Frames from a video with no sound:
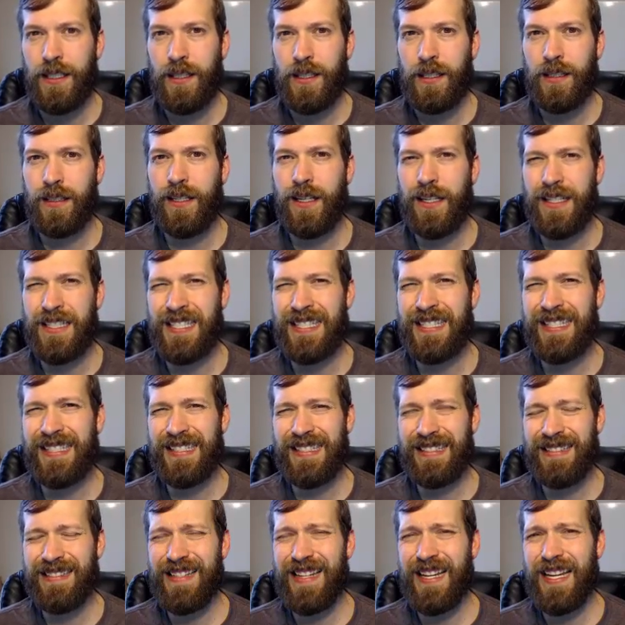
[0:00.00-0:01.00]
because
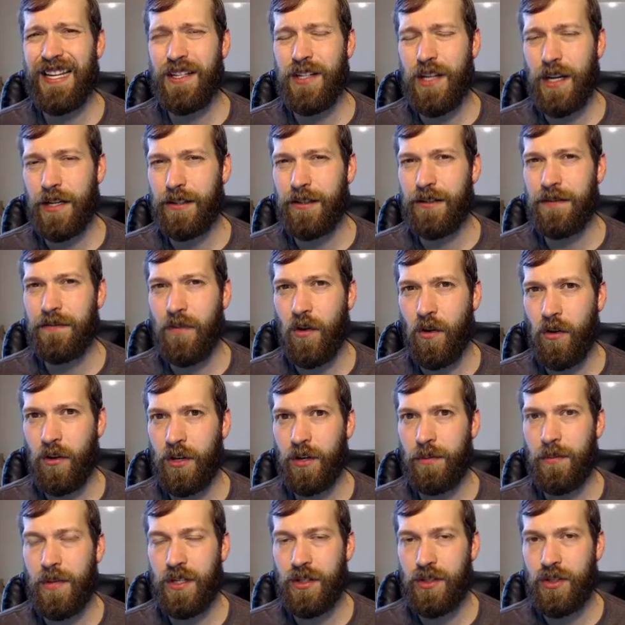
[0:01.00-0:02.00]
inductive
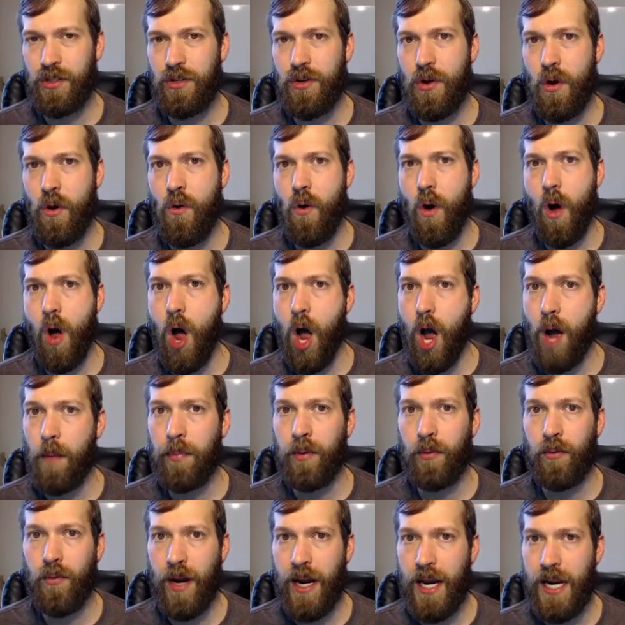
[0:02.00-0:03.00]
arguments don't
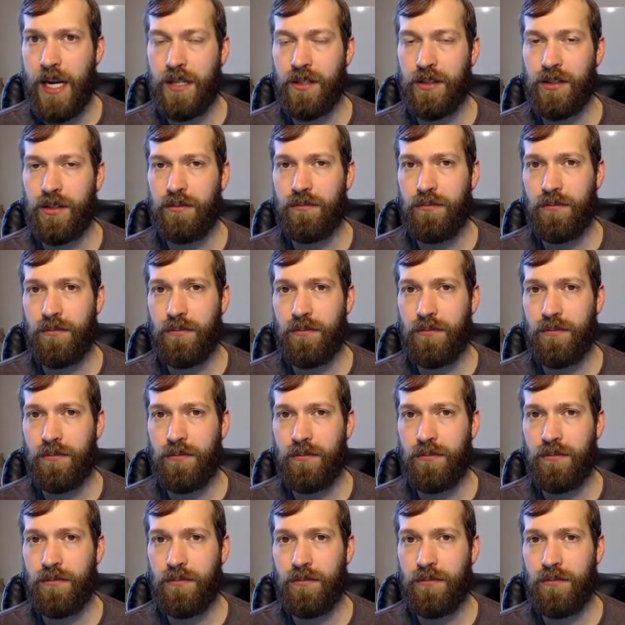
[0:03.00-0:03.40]
operate